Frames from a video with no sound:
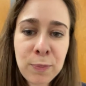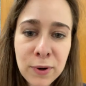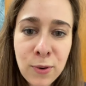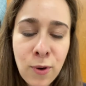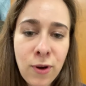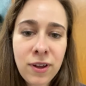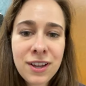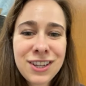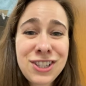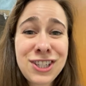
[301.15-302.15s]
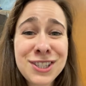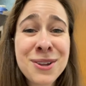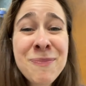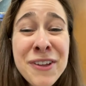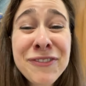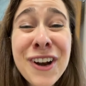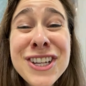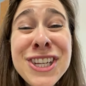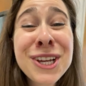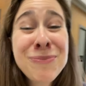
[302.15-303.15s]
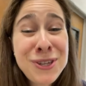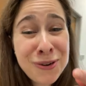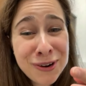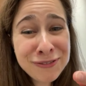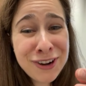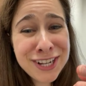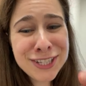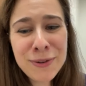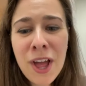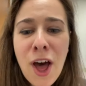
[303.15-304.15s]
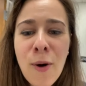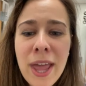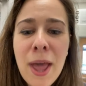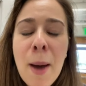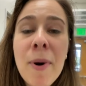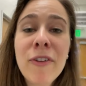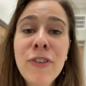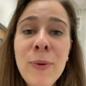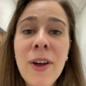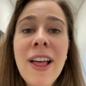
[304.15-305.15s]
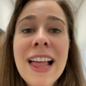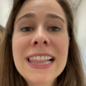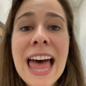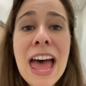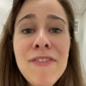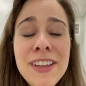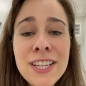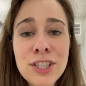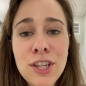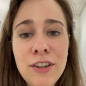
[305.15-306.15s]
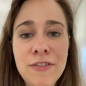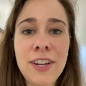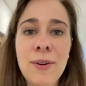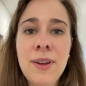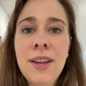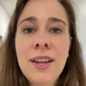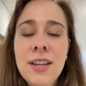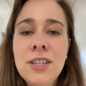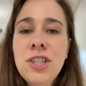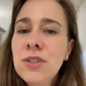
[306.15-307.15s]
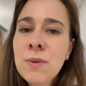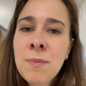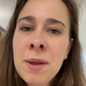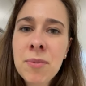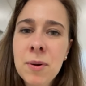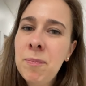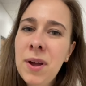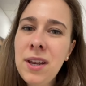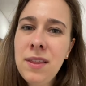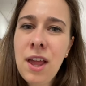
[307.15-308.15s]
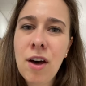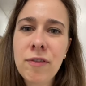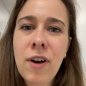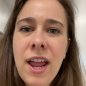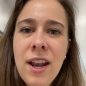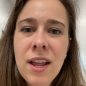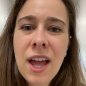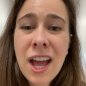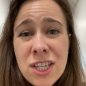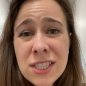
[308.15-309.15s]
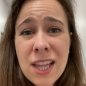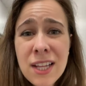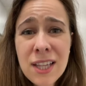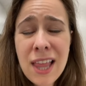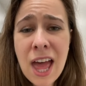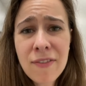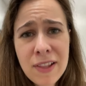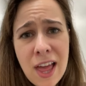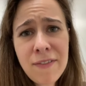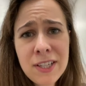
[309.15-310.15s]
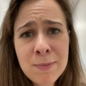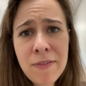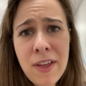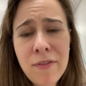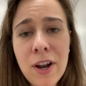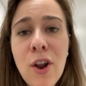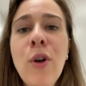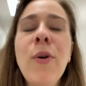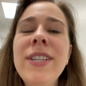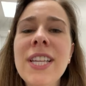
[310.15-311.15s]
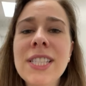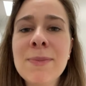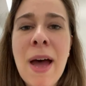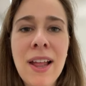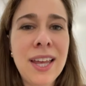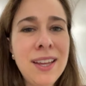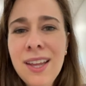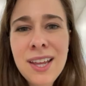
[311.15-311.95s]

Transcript: She could be your friend too. Okay, but for real, laughing is good for you. Just remember, Buddy the Elf, right? I just like to laugh. Laughing's my favorite. Oh no, he says smiling. It works too. But